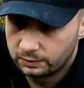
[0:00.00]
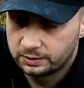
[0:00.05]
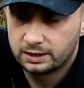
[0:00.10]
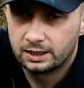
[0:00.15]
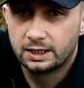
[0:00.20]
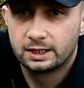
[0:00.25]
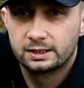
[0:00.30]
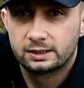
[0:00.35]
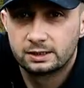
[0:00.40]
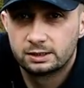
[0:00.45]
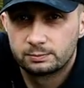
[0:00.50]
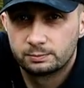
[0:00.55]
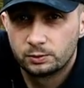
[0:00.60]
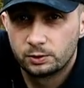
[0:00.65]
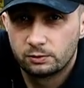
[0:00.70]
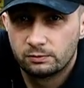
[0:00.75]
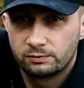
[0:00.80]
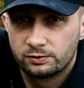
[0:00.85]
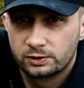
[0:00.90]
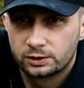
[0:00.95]
we got this
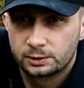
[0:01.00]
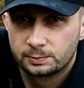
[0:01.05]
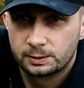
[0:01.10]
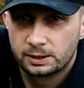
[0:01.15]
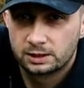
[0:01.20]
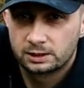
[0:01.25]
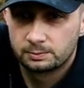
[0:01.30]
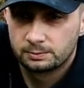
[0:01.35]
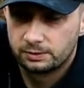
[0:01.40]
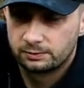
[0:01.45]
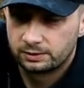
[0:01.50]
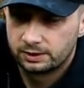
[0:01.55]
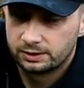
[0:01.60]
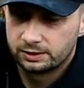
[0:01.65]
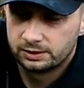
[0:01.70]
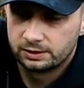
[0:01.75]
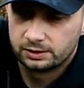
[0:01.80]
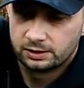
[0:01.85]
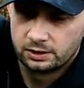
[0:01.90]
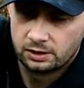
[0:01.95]
beautiful specimen right
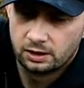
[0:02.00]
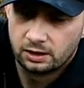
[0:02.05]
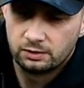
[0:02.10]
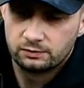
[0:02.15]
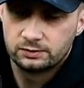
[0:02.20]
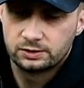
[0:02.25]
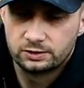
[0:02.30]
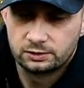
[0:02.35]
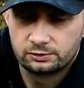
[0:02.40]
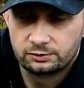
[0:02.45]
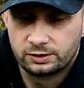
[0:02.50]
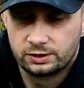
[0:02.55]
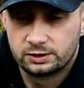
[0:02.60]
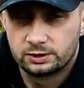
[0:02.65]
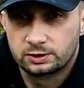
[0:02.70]
here of this gray